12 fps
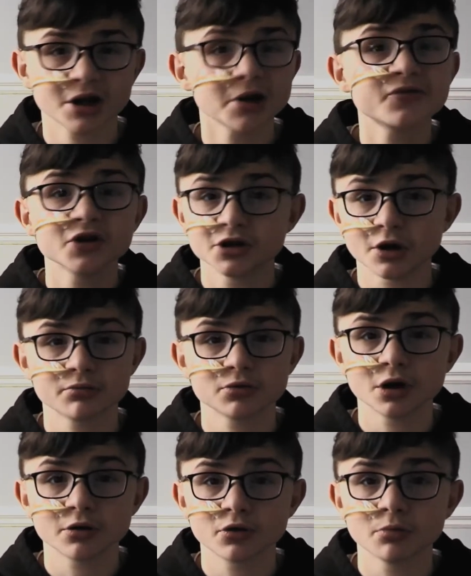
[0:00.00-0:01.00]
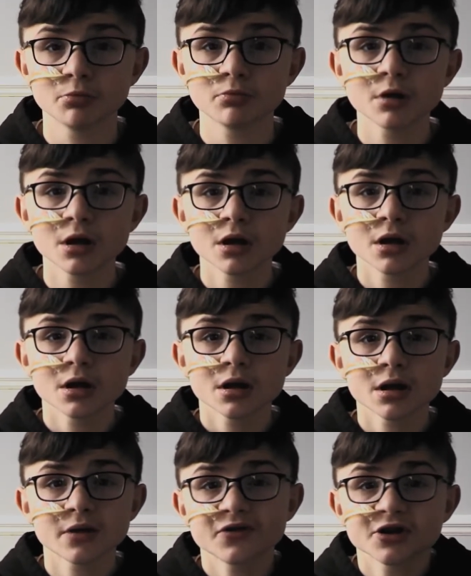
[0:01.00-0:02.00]
If you don't know them,
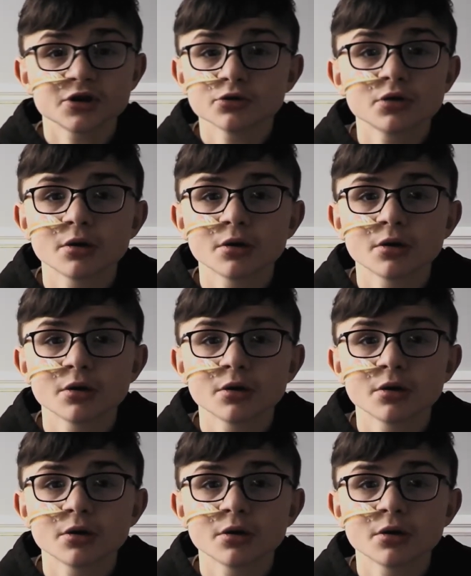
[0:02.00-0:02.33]
if you do